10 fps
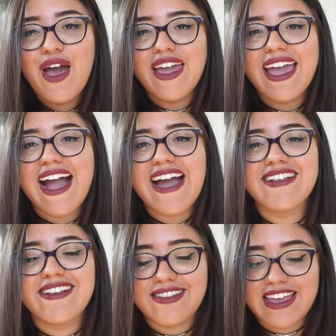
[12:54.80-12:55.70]
Okay guys,
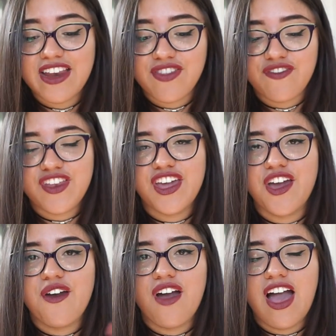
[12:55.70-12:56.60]
that's the end of the video.
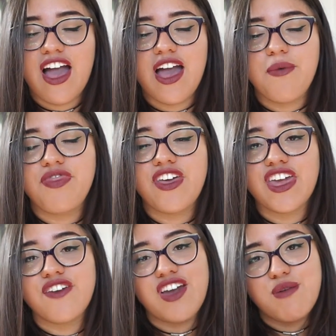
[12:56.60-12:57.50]
Um,
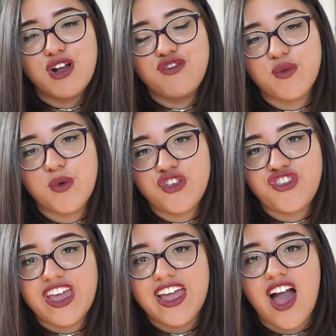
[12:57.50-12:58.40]
thank you very much for
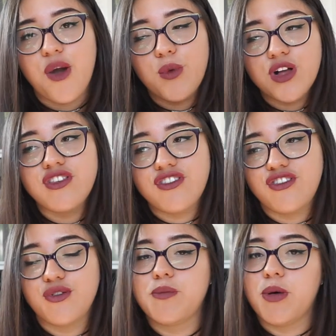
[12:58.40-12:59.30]
watching. I want to
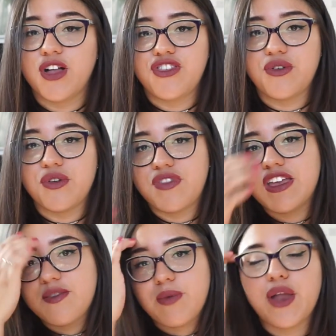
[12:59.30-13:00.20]
do a part two of
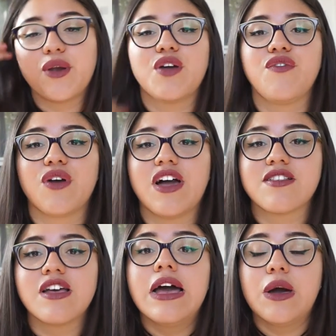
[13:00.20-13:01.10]
this, but I don't know if you
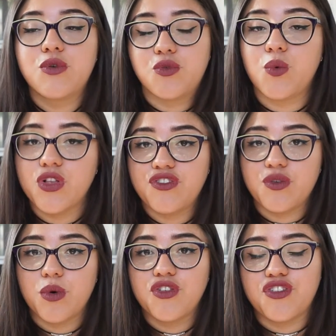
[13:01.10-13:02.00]
guys would want
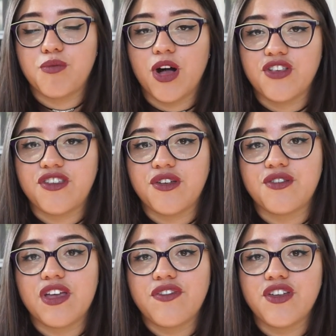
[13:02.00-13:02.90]
to watch a part two.
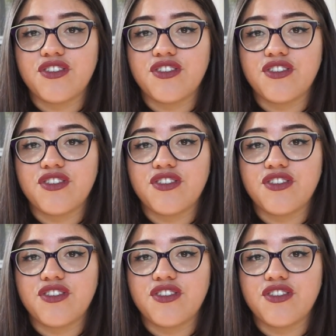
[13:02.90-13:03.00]
So if you